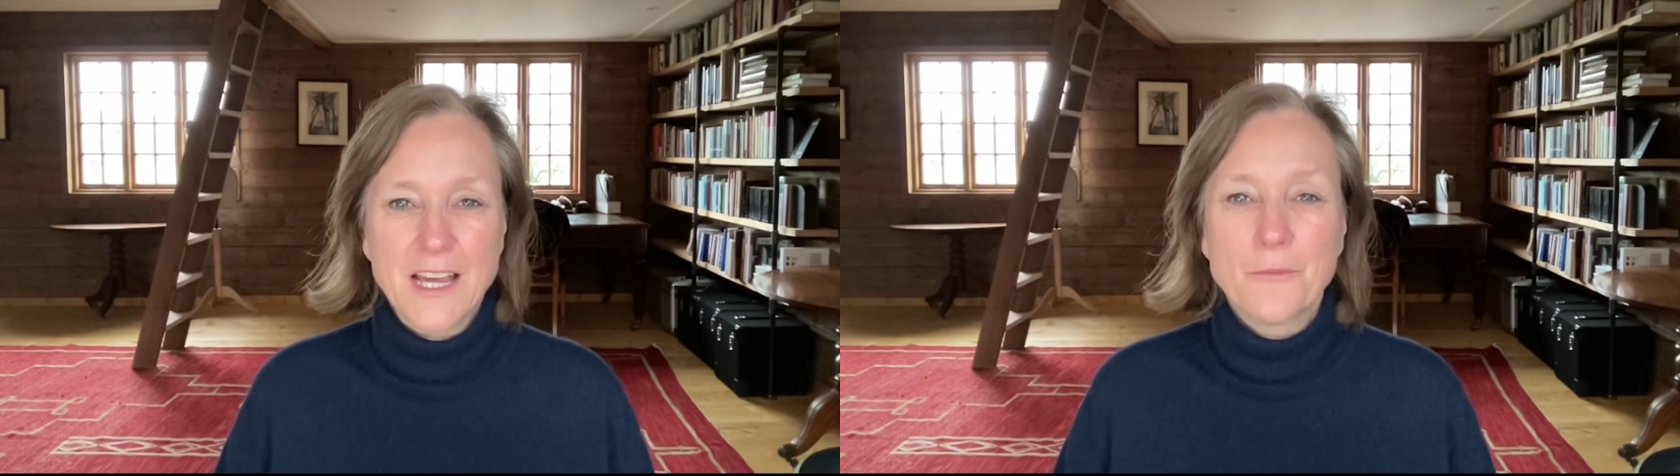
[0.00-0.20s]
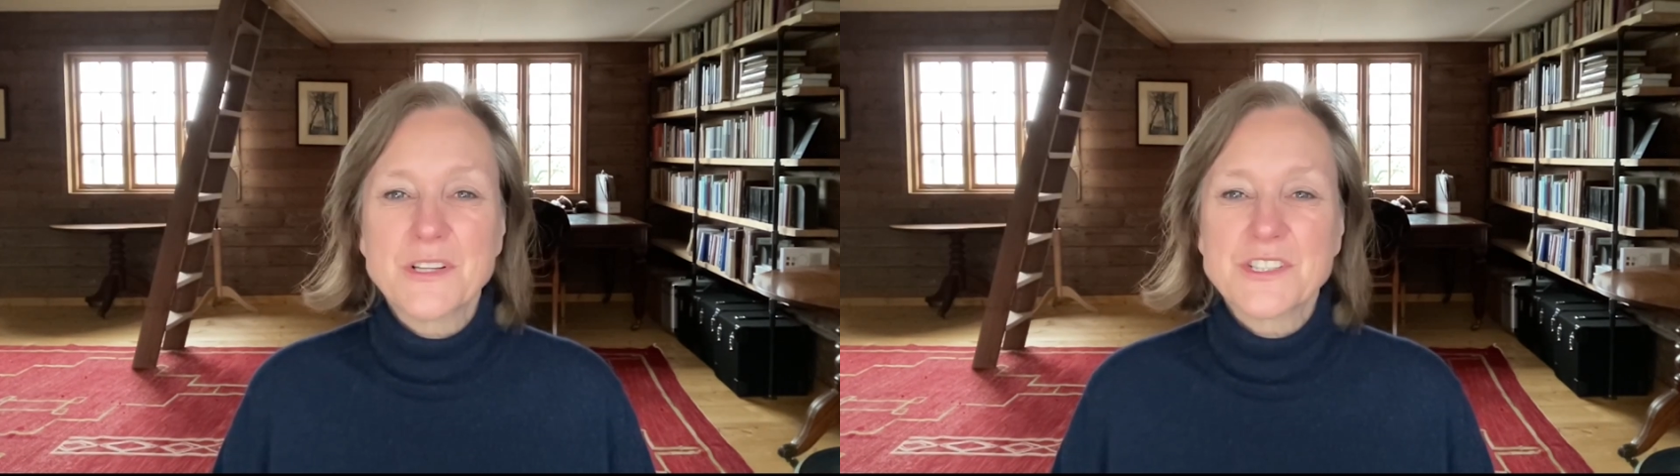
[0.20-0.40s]

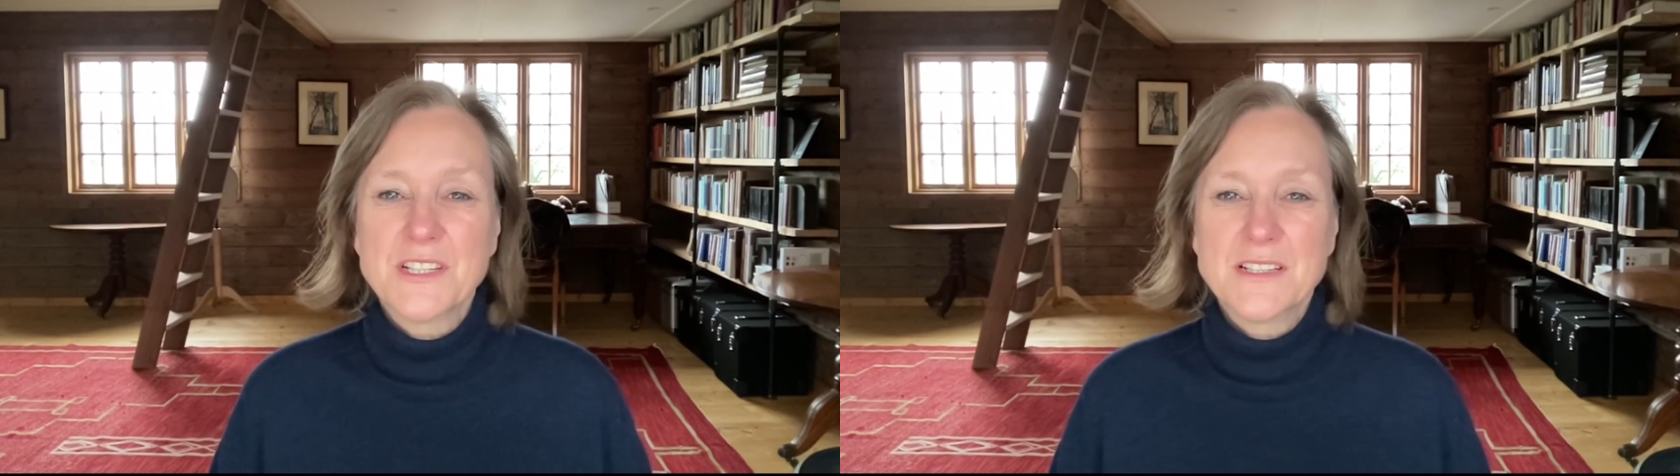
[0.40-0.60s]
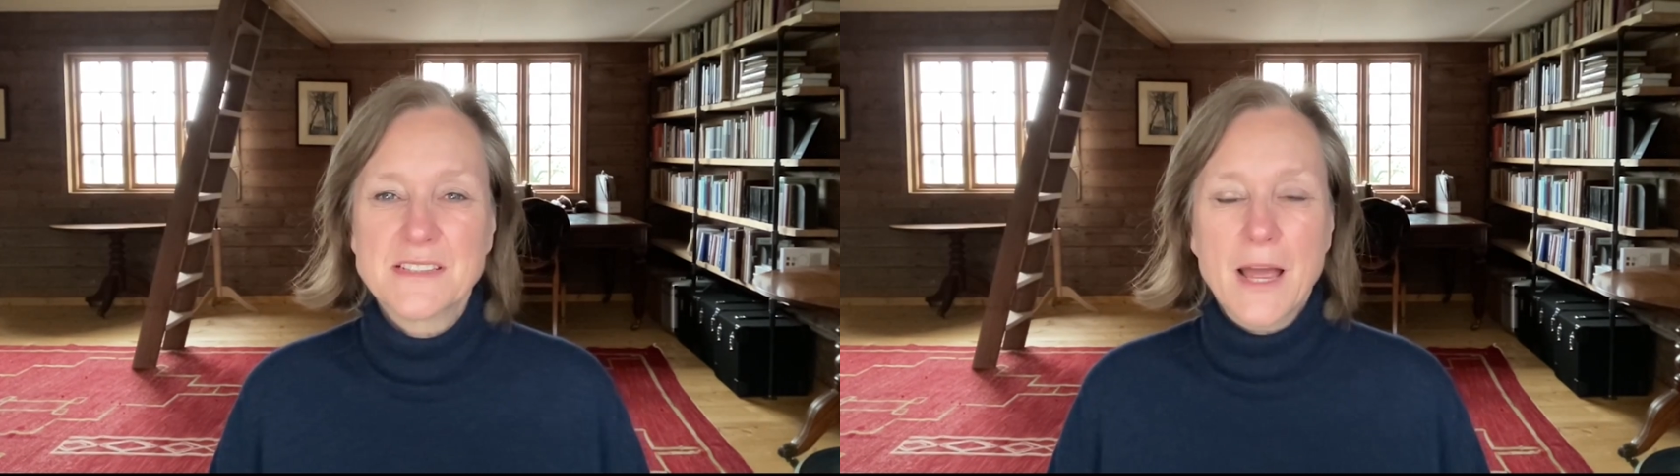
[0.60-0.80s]
which
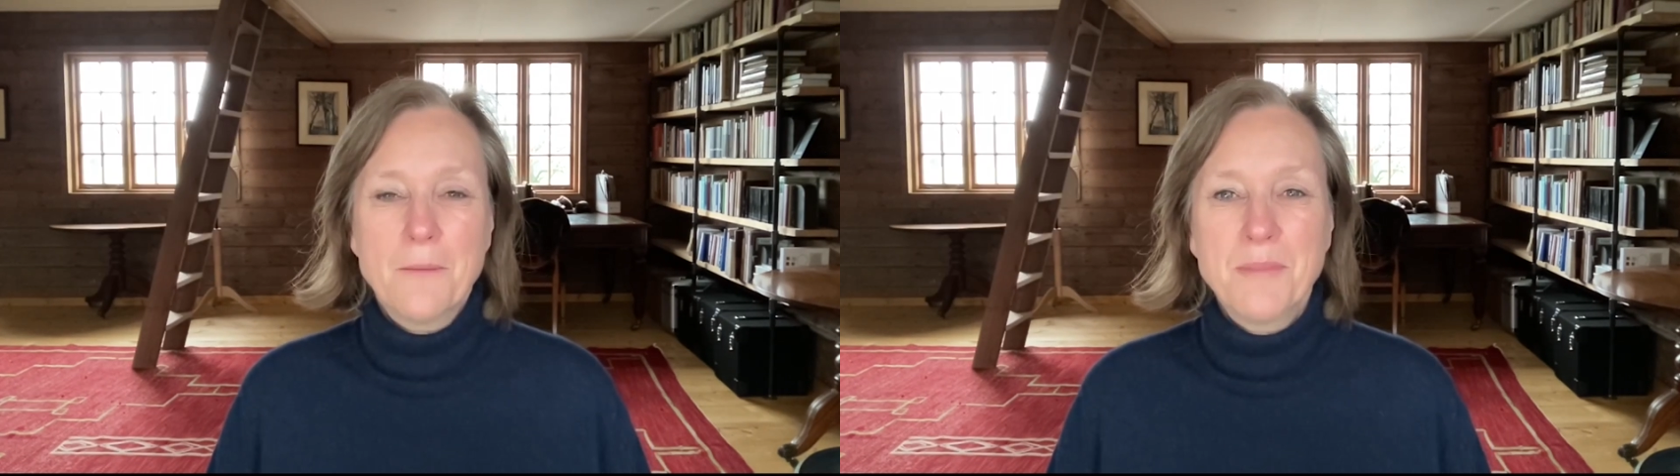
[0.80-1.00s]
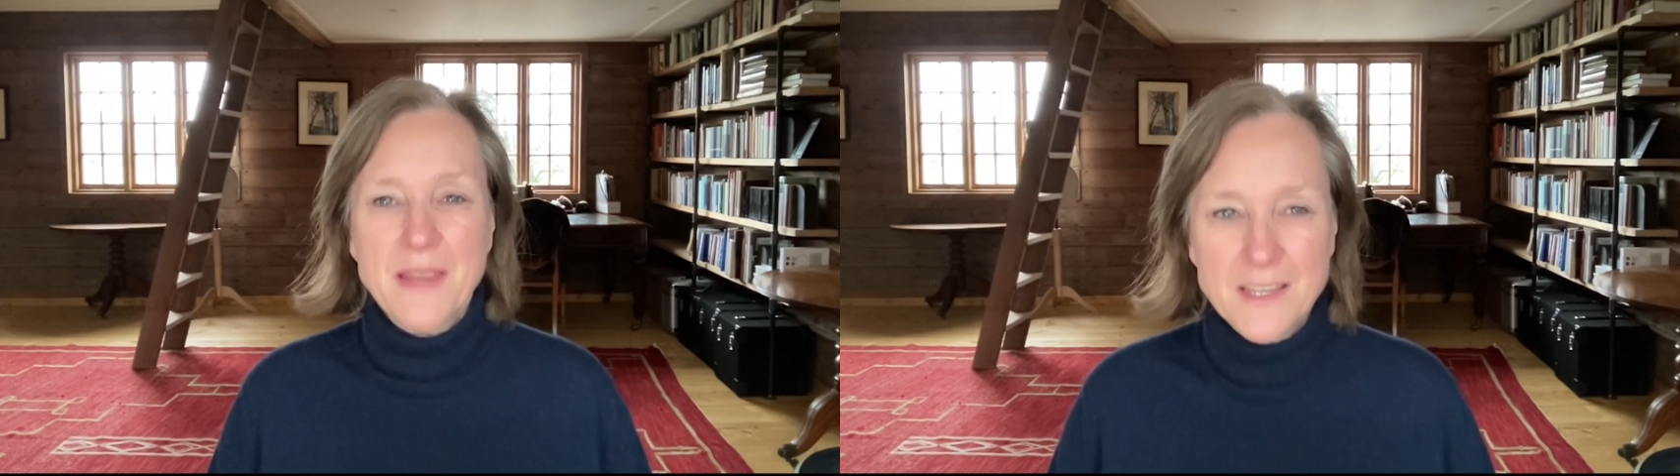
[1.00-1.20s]
is
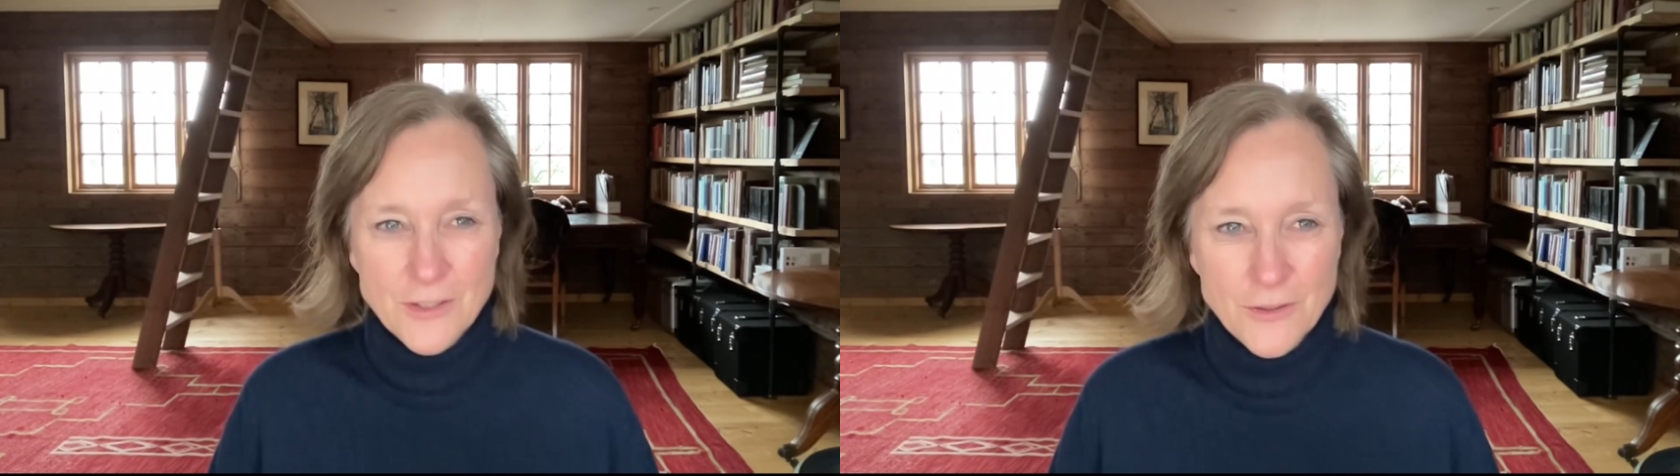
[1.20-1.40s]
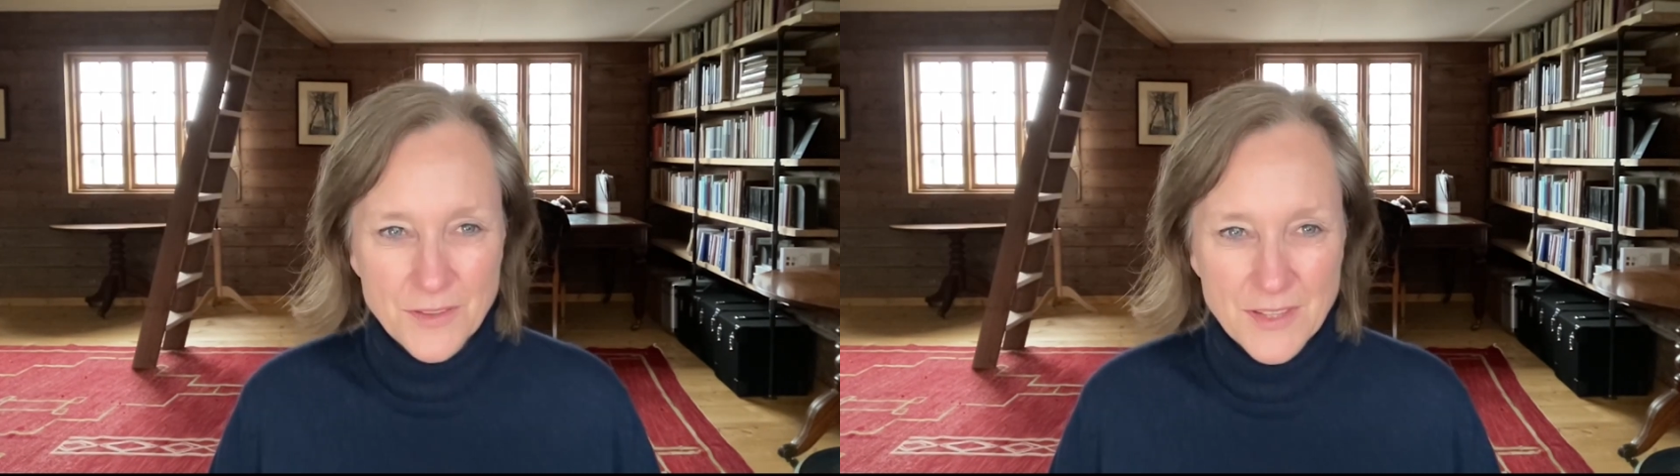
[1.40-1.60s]
big new